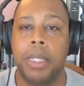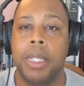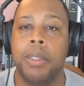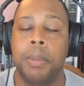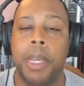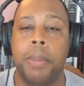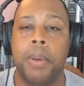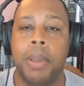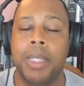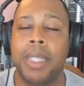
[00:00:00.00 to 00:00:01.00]
These are
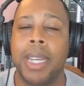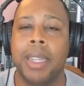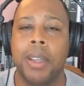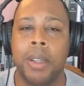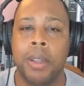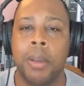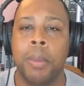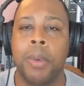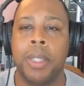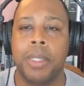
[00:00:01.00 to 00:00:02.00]
people. It's like the good old
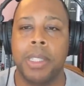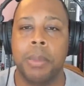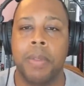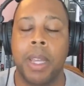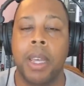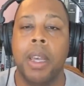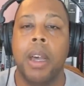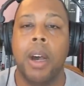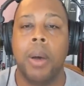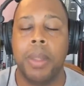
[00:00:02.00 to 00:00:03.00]
boy system of like,
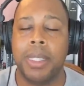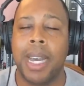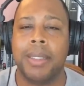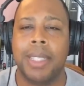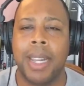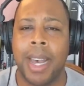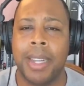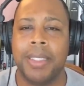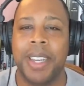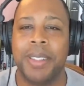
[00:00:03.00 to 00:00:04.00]
oh, these outside
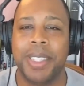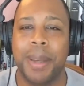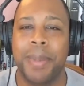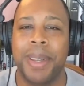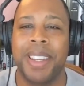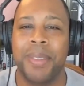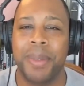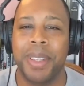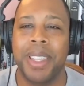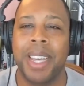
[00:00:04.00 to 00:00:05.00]
agitators coming in and
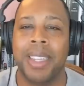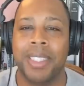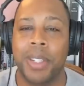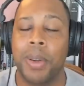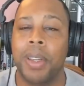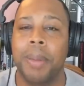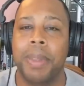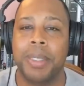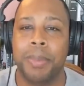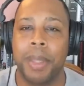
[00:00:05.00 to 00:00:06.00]
really like stirring up
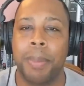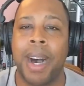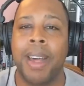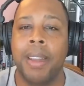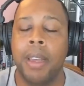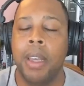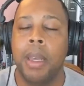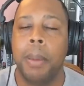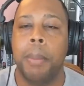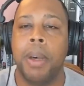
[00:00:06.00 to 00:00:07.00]
this the pot.
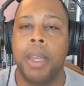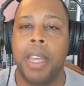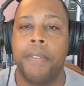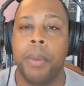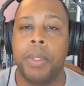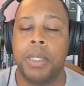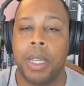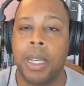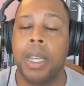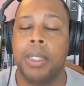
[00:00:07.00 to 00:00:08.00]
But if it was
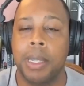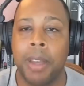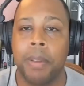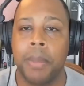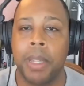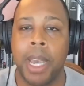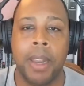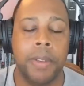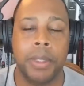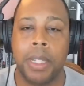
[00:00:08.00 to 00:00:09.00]
again somebody from
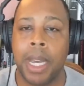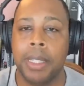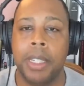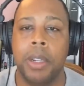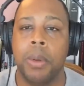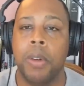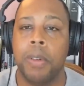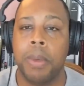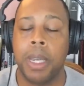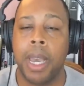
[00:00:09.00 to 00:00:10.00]
Decatur, if it was a 19 year old
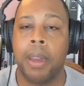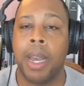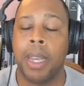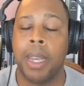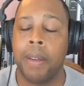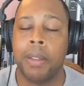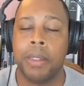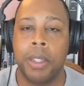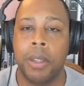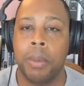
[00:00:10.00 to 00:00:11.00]
from Decatur, I
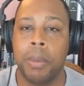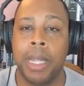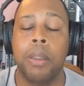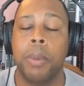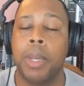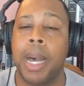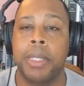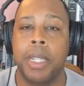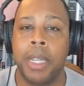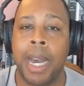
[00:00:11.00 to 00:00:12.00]
guarantee you, not only would Cop
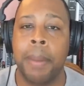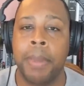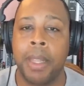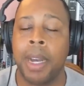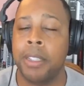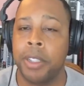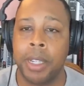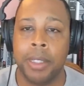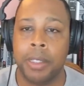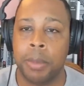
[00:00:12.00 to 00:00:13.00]
City not be there, Andre
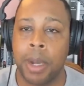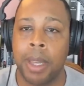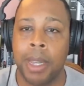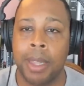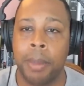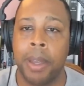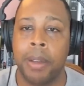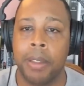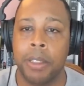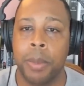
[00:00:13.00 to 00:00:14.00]
Dickens is probably not the mayor
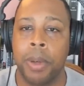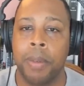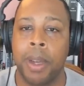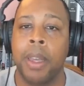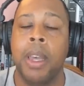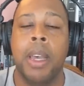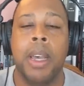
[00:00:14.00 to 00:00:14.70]
at this point, right?